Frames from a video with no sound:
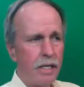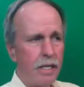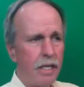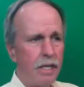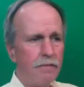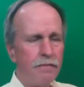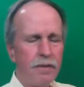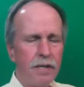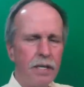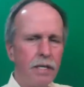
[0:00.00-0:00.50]

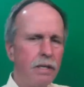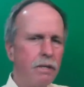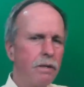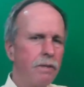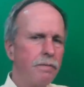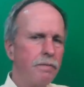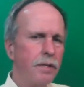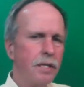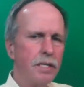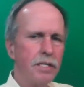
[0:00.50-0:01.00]
If either
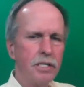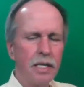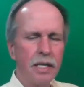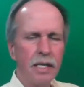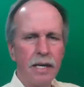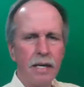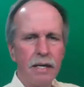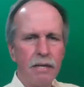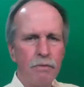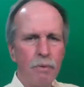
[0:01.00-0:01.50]
of these get
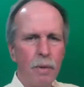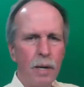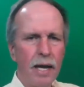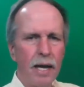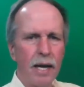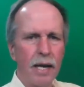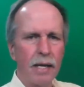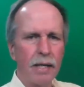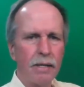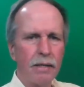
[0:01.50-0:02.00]
out of
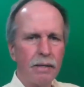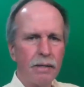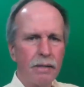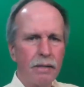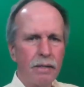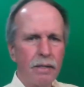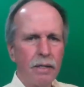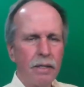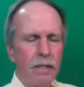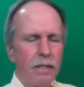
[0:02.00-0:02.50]
whack,
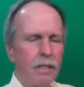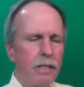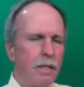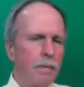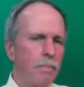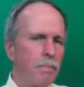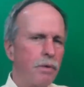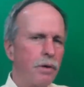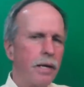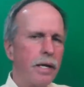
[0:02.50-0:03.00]
the
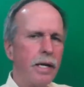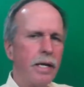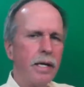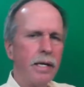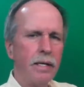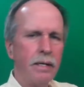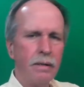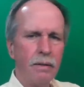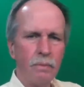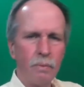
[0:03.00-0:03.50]

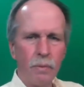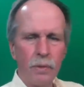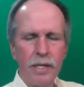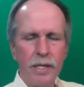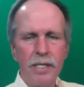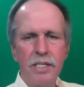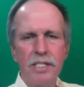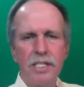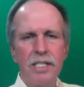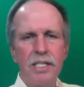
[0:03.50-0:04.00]
brain
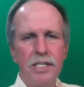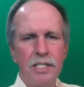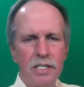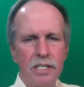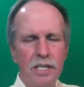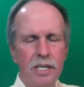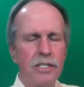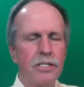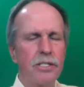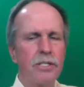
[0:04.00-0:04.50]
reads these
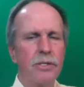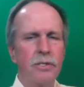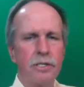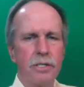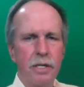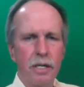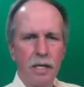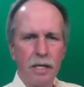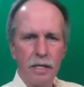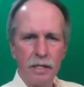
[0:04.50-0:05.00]

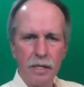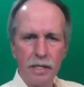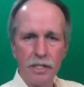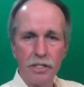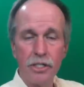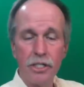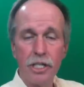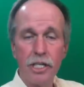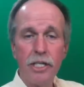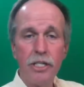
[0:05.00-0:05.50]
sensors and
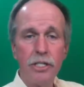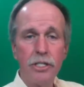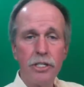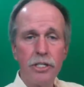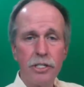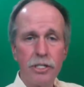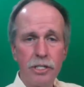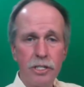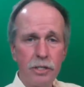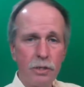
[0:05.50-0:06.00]
then
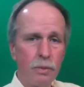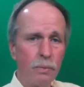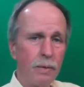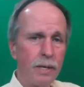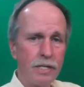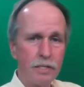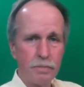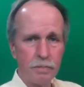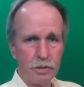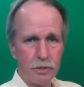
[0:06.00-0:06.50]
changes your
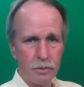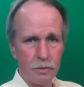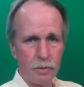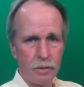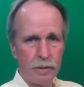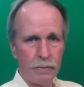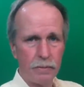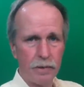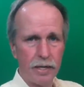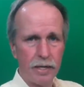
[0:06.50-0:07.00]

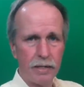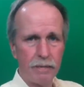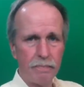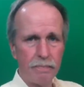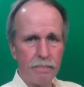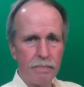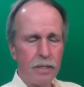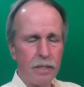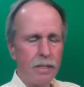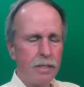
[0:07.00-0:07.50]
respiratory rate.
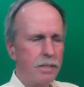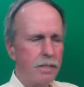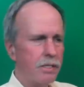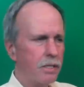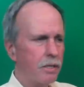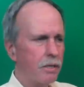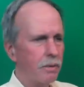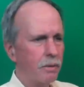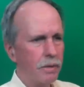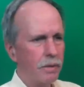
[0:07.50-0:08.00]

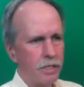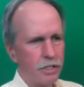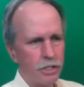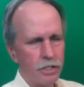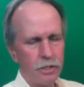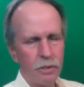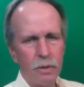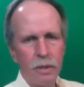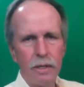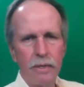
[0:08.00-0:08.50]
So, in
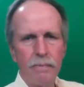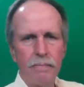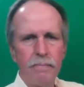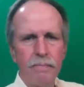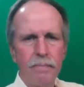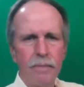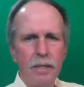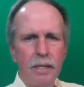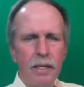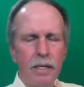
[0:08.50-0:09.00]
short,
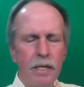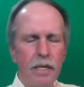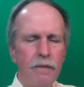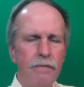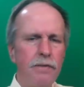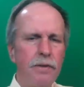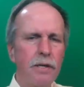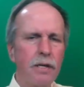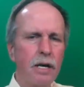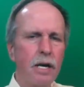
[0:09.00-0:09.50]

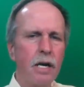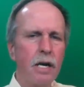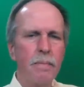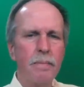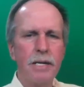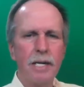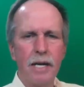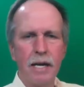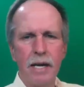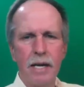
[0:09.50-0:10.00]
if your
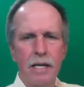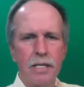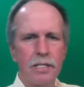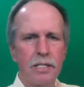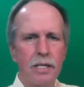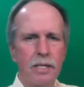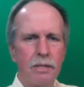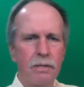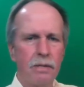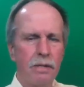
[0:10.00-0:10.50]
carbon
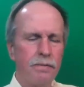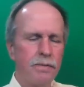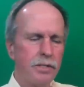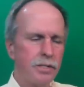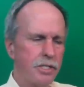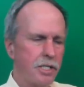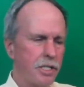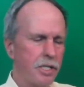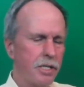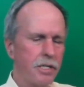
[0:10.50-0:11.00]
dioxide levels
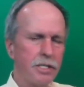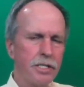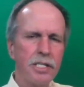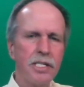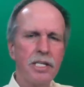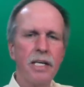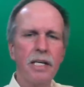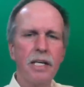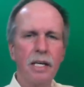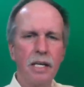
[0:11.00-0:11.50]
start
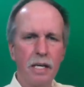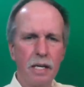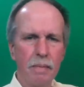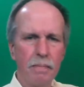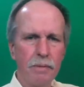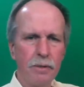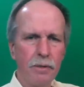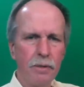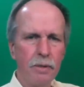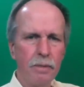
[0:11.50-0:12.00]
sneaking
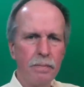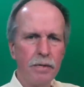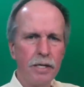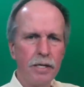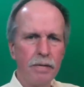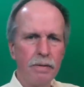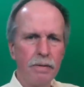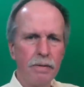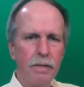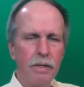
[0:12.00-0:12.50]
up a little
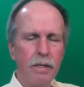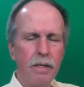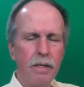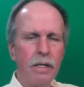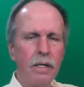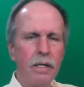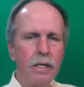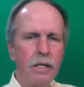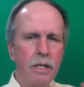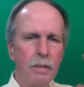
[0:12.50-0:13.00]
bit,
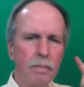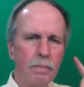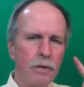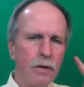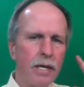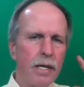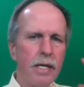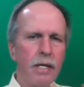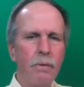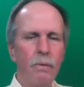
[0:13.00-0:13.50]
your
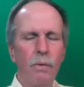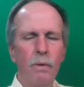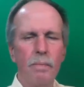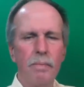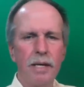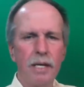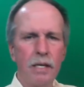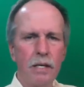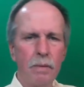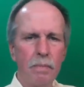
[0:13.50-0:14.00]
brain will
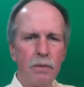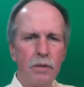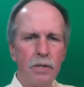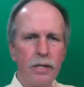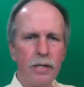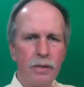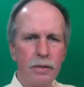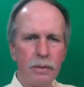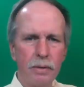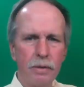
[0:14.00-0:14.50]
make you
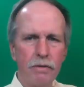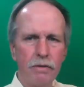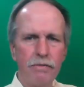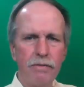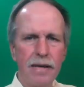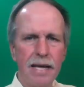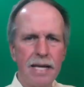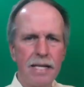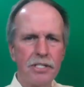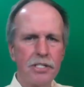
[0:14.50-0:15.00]
breathe a little
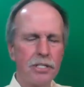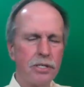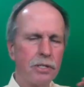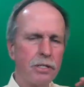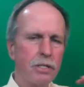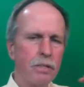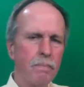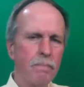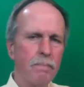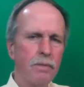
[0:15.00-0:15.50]
faster
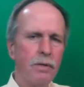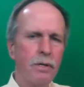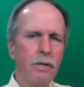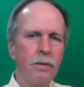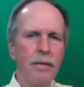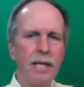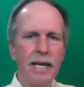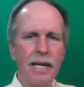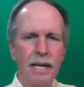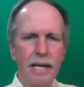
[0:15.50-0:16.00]
to blow
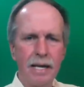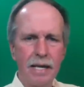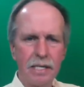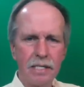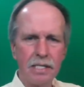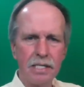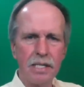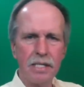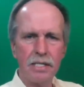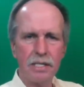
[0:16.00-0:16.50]
that
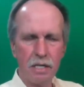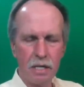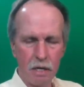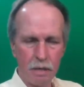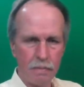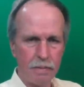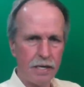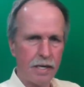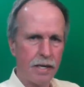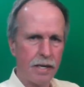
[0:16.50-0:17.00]
excess
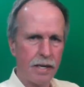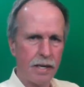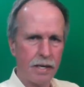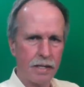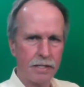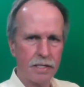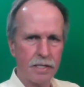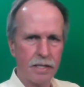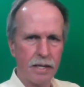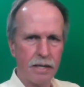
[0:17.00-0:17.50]
carbon
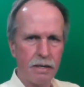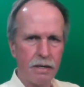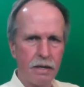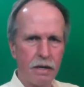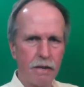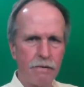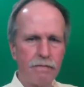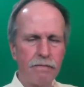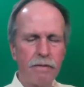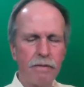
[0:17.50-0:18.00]
dioxide
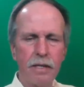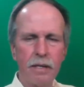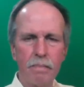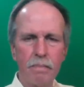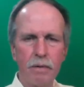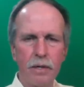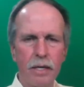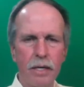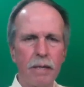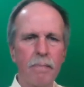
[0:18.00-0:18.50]
off
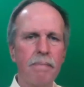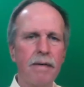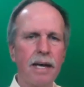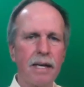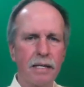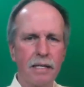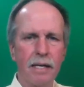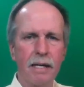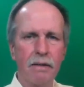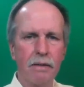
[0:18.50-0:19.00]
and bring it
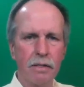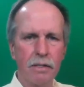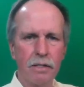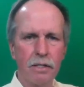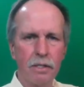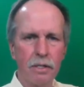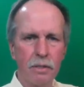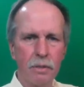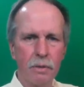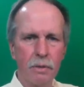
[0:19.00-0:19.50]
back down
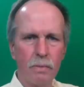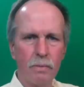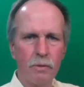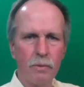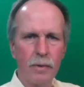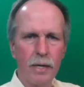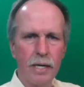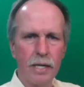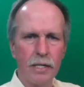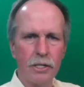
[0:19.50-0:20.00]
into the normal
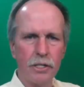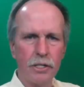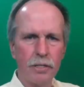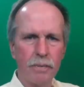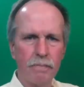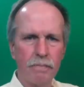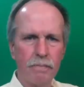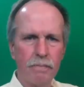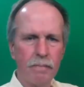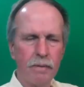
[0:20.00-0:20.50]
range.
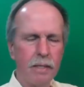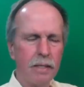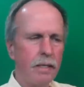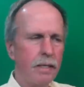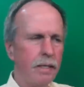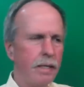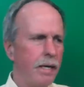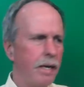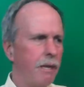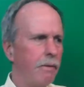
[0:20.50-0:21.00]

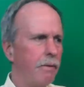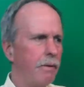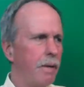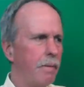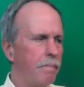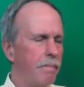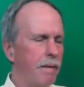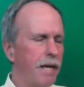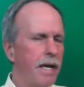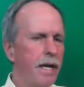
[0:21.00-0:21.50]
Now,
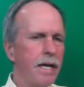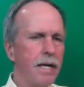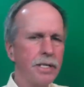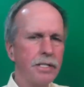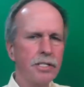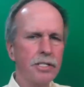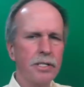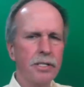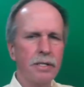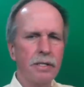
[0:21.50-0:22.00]
a
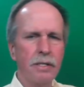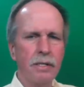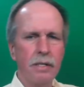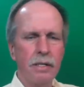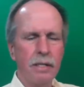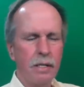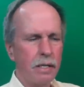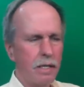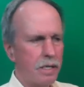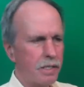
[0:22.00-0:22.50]
mask
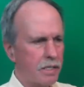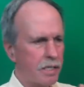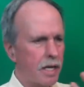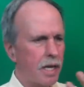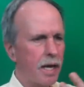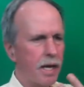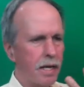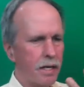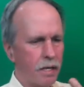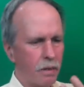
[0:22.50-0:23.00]
has
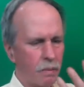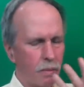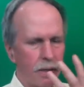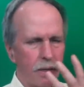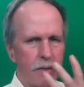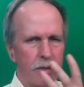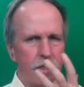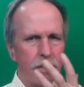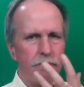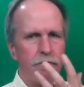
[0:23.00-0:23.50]
got a
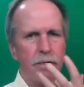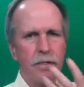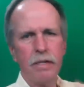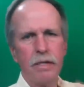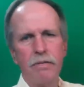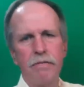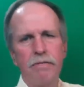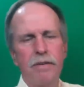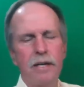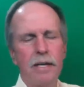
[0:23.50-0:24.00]
relatively
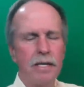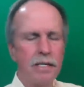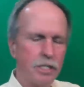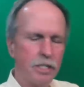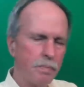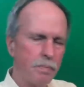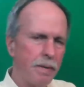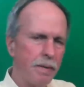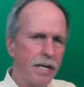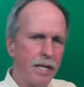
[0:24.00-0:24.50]
confined
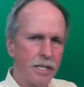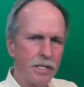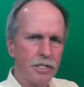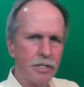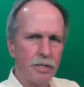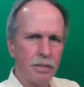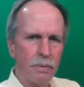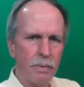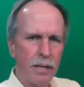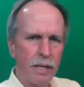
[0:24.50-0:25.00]

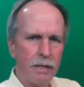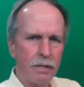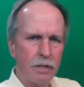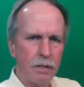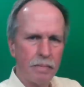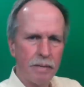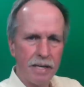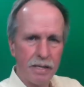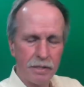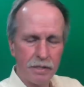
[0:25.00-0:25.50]
space around
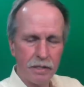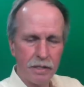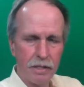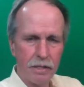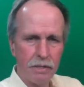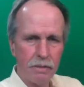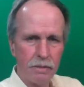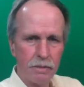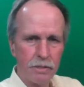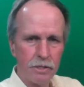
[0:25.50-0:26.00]
your mouth and
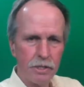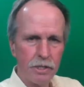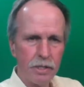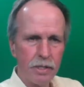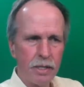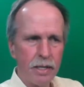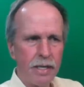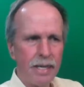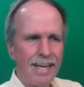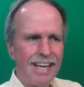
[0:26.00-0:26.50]
nose.
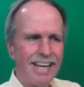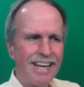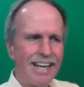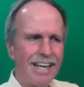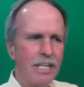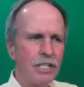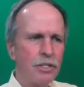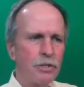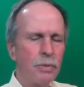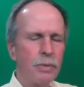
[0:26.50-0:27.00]
And
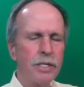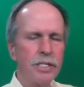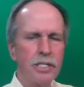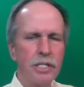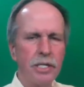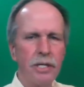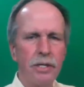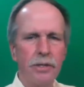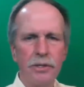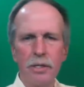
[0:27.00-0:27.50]
as a
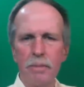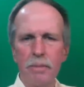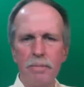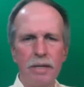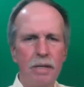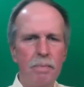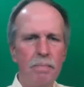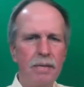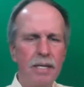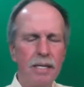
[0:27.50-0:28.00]
result, there
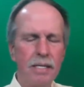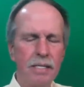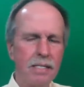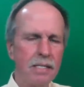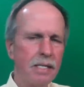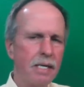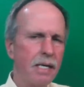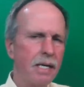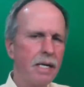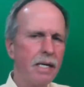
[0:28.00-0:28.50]
may be a
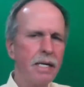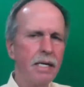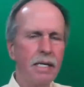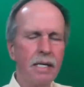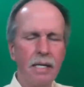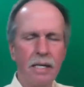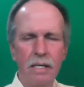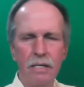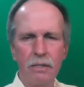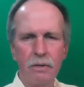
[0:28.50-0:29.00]
tiny
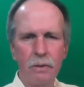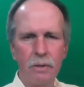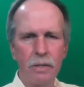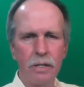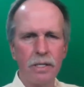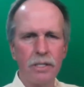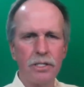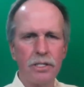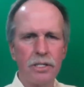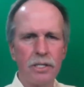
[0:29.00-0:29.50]

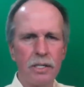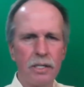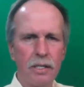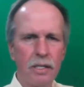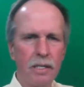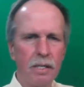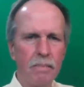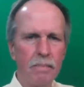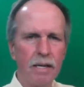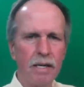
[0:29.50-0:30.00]
increase in
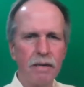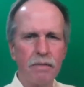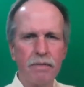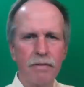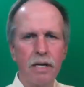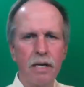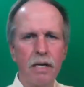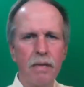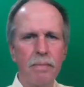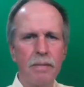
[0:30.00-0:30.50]
the amount of
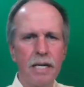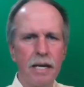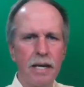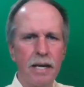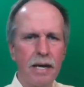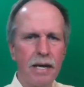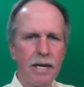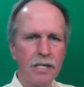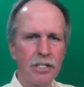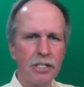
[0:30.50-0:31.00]
carbon
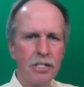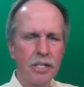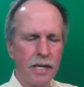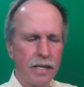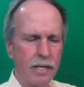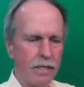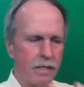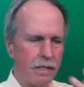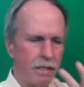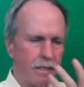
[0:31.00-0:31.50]

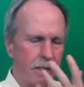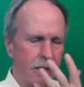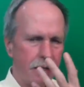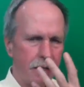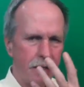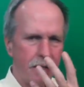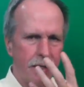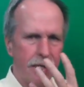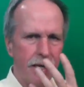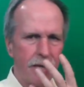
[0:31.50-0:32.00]
dioxide
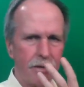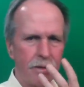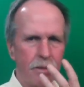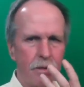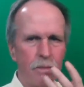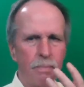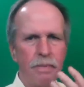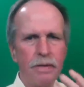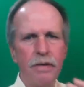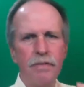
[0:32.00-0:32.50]
in that
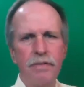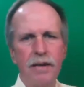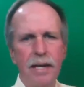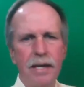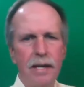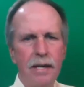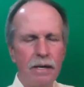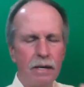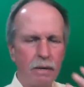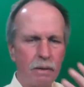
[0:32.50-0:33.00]
little bit of
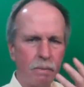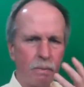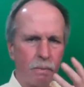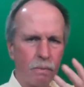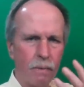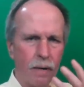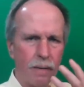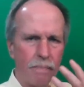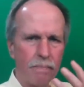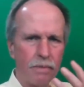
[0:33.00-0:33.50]
air
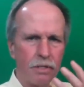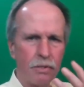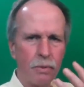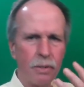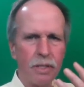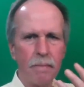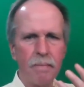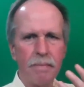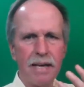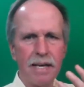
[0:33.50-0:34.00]
right
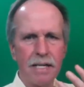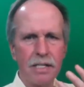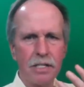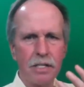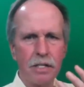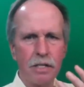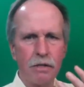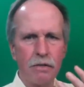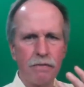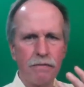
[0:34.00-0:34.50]
between the mask
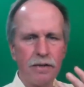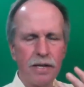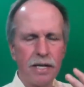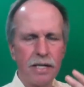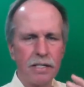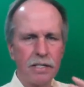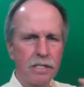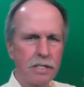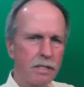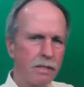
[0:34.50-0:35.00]
and your
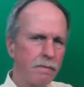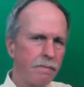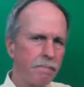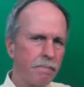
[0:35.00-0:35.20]
face